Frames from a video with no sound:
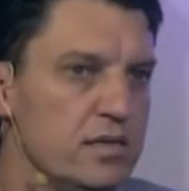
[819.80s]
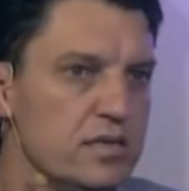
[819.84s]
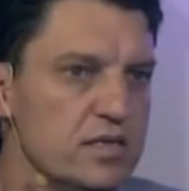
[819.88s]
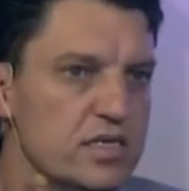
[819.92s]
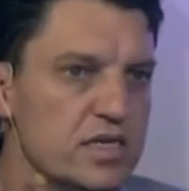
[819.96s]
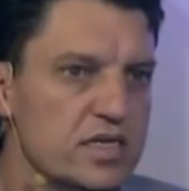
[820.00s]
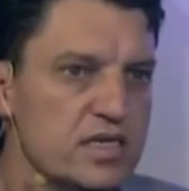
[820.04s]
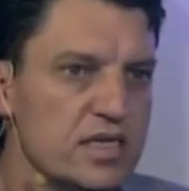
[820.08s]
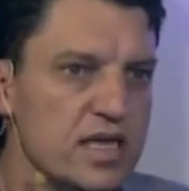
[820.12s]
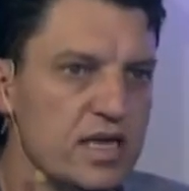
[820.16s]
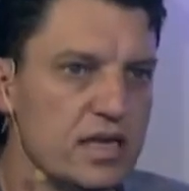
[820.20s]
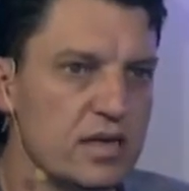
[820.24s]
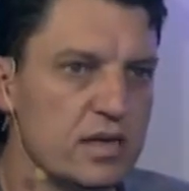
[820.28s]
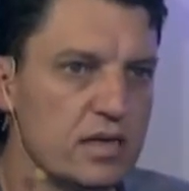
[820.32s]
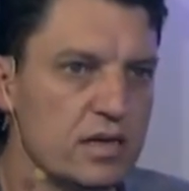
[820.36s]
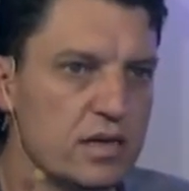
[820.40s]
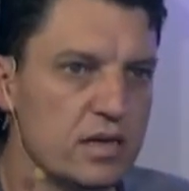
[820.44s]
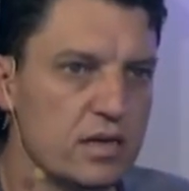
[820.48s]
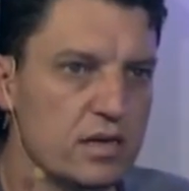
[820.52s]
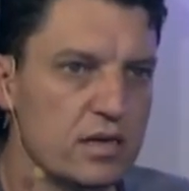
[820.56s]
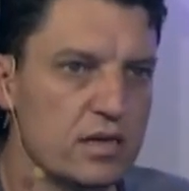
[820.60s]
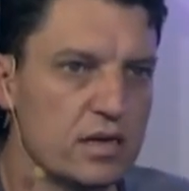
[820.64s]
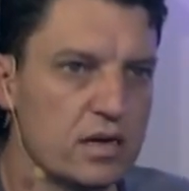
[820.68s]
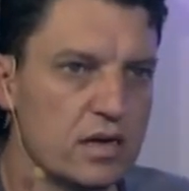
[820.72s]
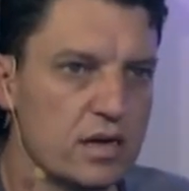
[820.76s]
just that
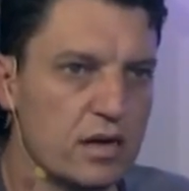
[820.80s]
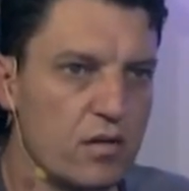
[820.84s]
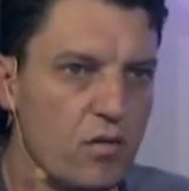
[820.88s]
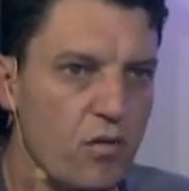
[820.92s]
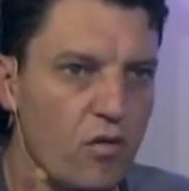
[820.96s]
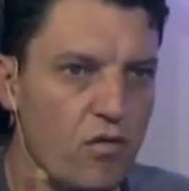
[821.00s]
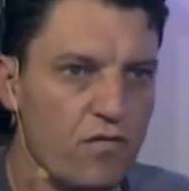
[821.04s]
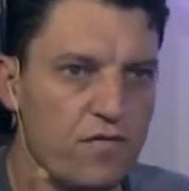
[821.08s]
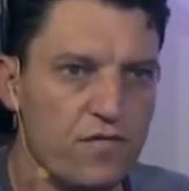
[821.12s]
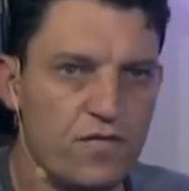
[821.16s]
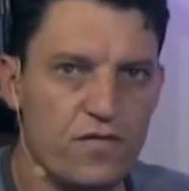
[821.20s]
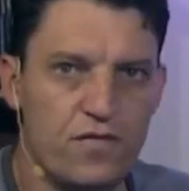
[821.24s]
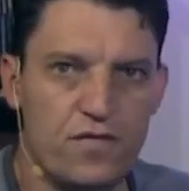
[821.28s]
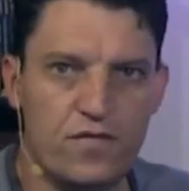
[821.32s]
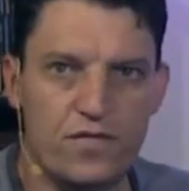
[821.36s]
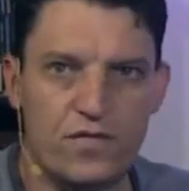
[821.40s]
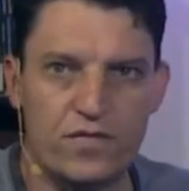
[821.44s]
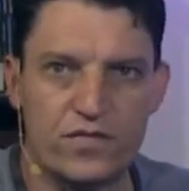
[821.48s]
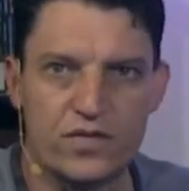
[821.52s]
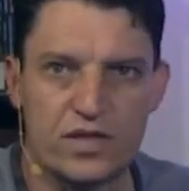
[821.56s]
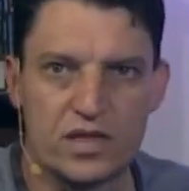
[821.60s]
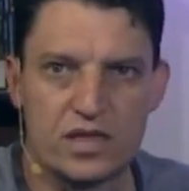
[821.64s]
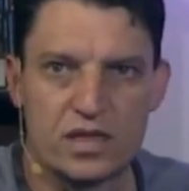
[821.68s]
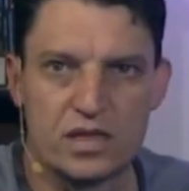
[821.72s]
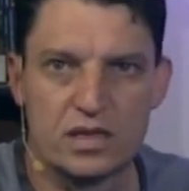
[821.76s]
off
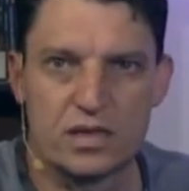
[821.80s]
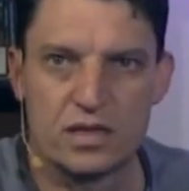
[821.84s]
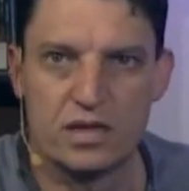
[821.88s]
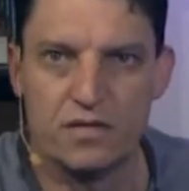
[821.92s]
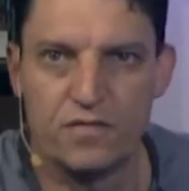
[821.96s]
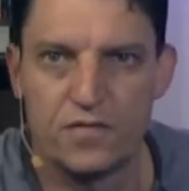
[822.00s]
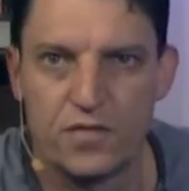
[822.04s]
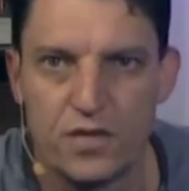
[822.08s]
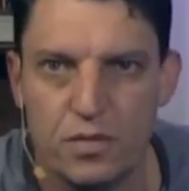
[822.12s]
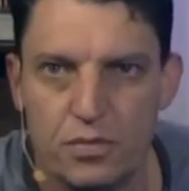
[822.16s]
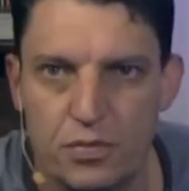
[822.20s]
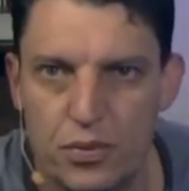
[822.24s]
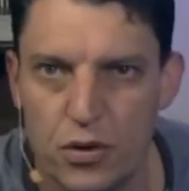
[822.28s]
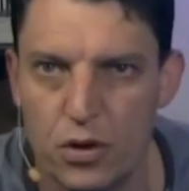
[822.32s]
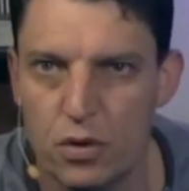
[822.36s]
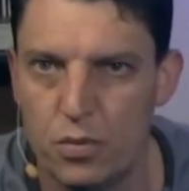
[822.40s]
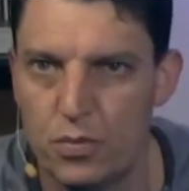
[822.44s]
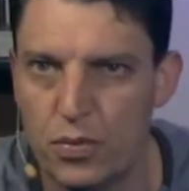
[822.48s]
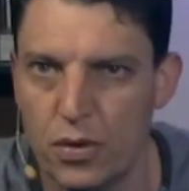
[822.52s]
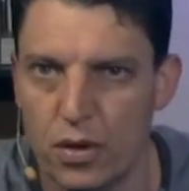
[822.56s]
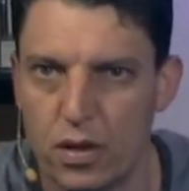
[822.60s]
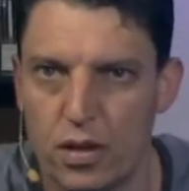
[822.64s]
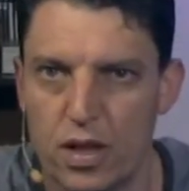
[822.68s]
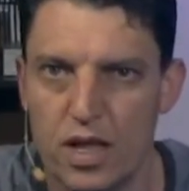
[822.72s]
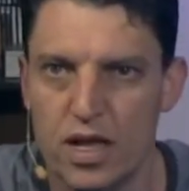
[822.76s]
different
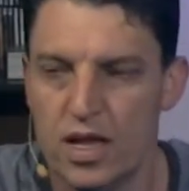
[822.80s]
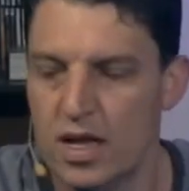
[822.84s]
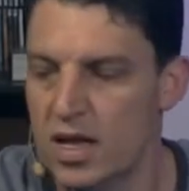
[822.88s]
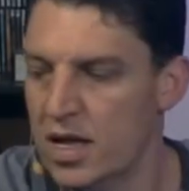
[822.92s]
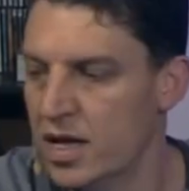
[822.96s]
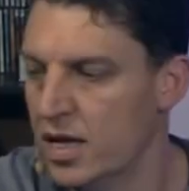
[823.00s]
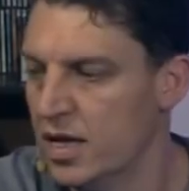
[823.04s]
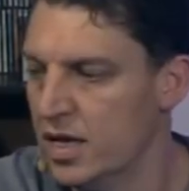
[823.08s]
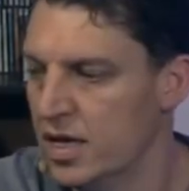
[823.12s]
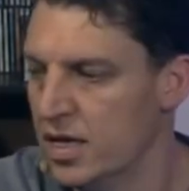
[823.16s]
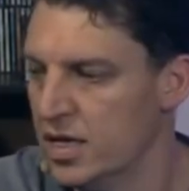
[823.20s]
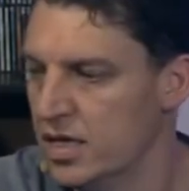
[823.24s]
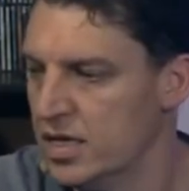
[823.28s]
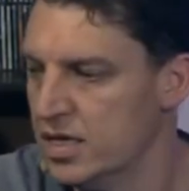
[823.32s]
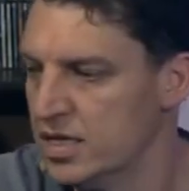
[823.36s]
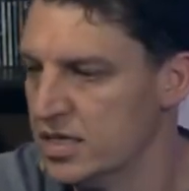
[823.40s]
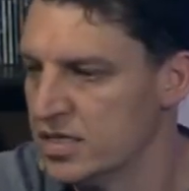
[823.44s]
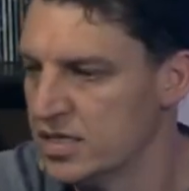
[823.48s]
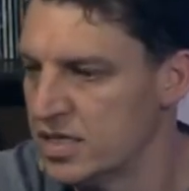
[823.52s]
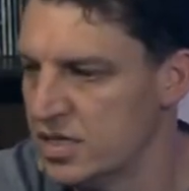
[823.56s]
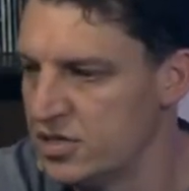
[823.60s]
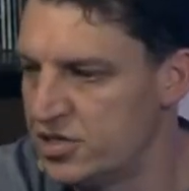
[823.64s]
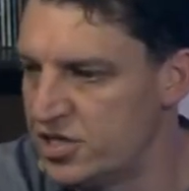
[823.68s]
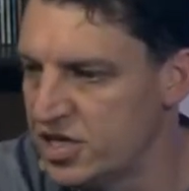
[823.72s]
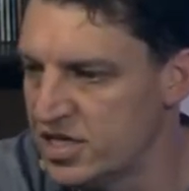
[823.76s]
purple.
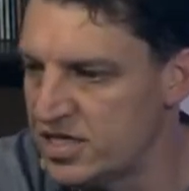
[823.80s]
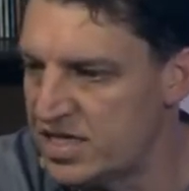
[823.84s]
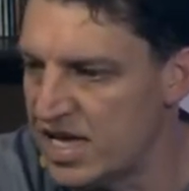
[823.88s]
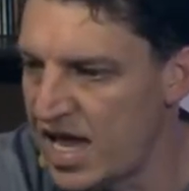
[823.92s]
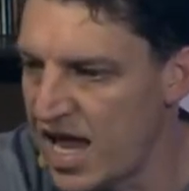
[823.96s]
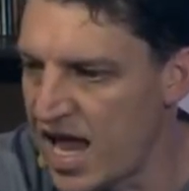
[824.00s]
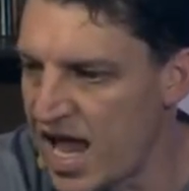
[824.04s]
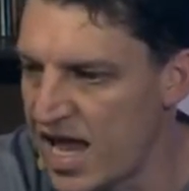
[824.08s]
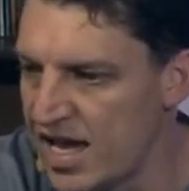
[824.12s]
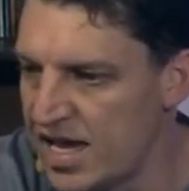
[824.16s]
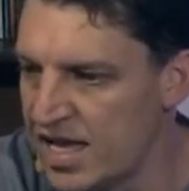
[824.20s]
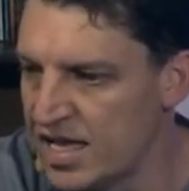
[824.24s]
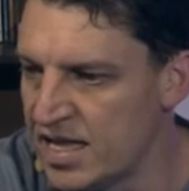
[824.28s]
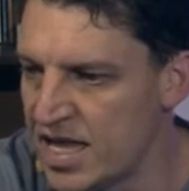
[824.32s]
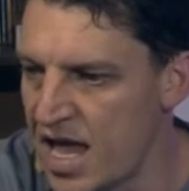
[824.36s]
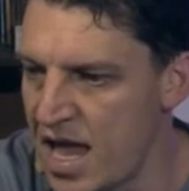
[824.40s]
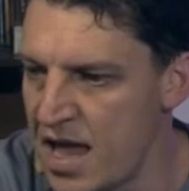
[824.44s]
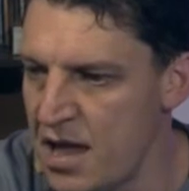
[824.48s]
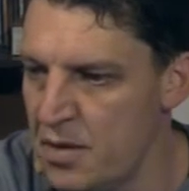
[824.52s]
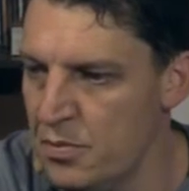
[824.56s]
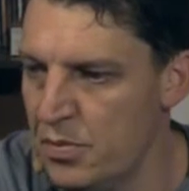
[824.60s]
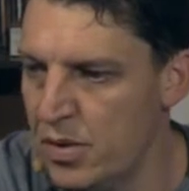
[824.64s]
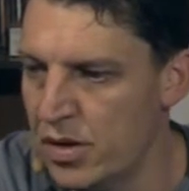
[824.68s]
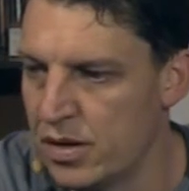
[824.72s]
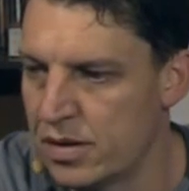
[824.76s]
So just adding the
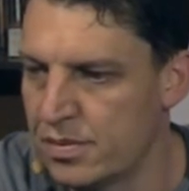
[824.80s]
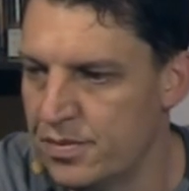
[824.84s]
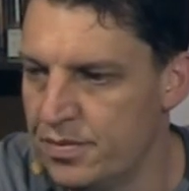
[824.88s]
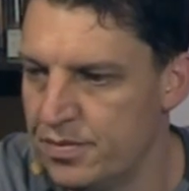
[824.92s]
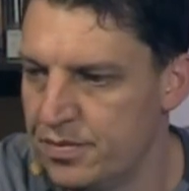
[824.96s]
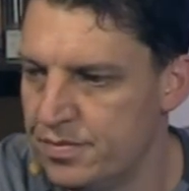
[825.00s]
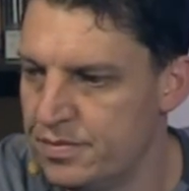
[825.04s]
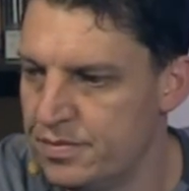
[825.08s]
amber,